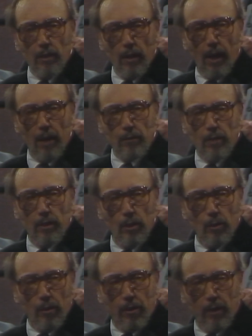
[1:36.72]
has to
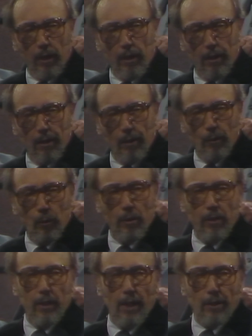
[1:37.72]
do with
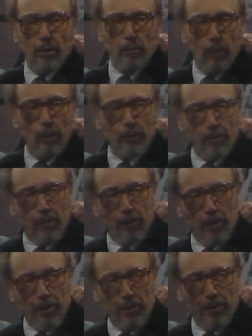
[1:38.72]
the nuts and bolts of the
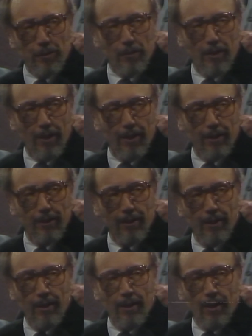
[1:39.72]
Christian
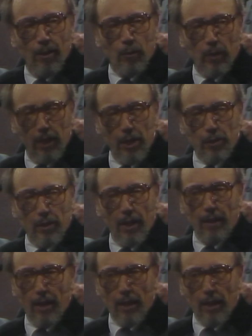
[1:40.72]
religion, and